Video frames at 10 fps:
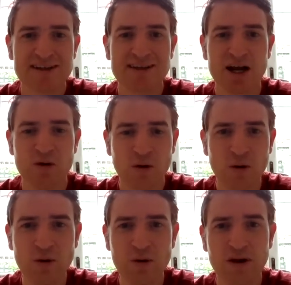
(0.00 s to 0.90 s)
that
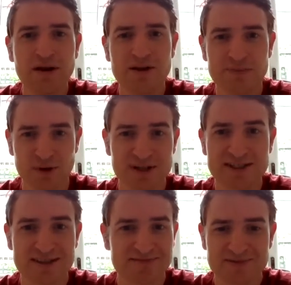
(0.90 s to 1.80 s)
all the
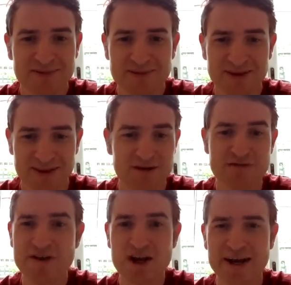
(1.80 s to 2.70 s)
books that they're
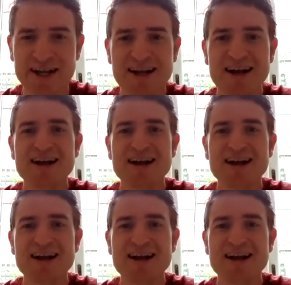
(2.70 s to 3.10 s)
reviewing